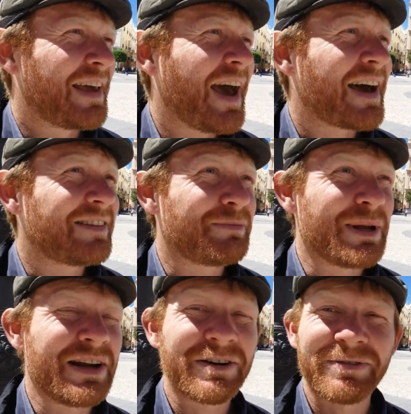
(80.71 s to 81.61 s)
yeah, it's
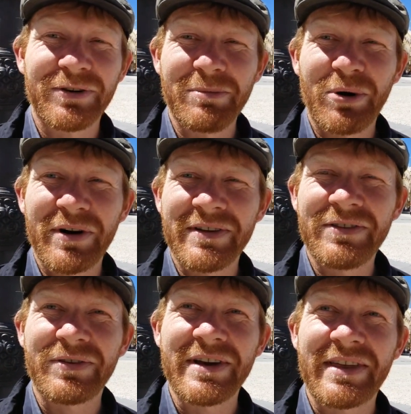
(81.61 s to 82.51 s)
been here for more than
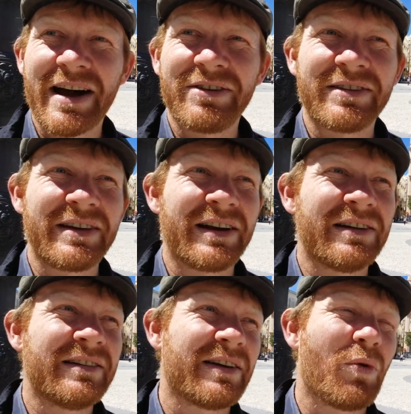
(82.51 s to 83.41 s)
3,000
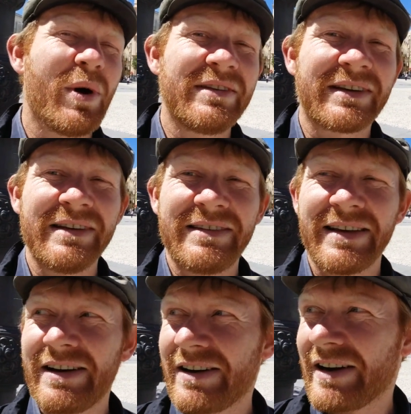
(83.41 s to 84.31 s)
years. It was
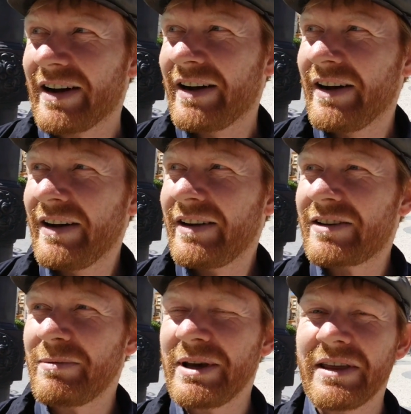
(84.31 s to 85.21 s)
considered
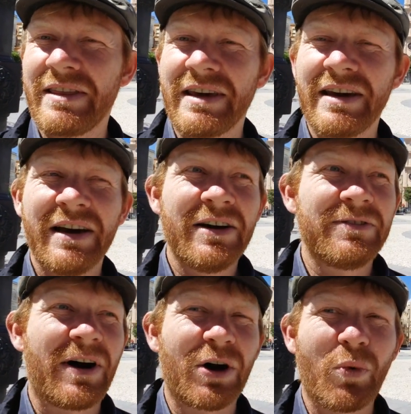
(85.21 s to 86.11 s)
to be the
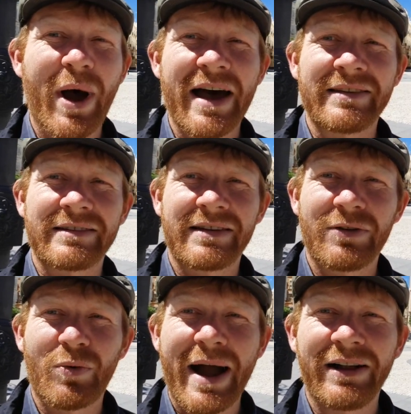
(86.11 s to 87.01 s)
far west,
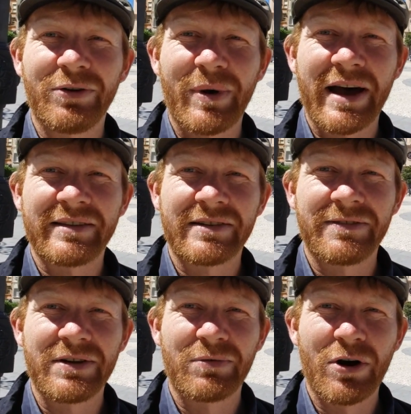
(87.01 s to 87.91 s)
the Wild West
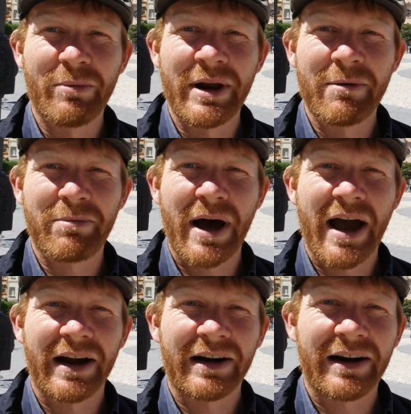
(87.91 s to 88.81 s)
of the Roman
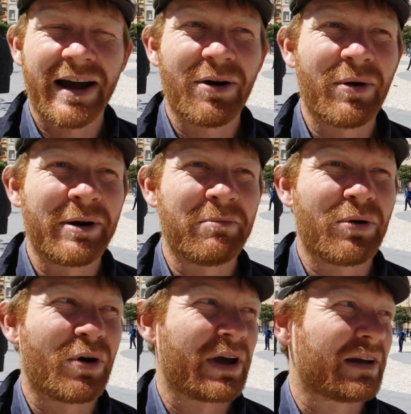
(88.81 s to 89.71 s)
Empire at one
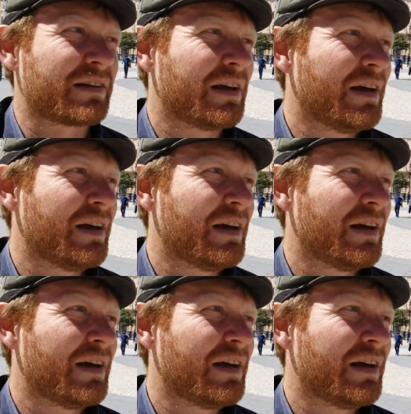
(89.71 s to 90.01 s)
point.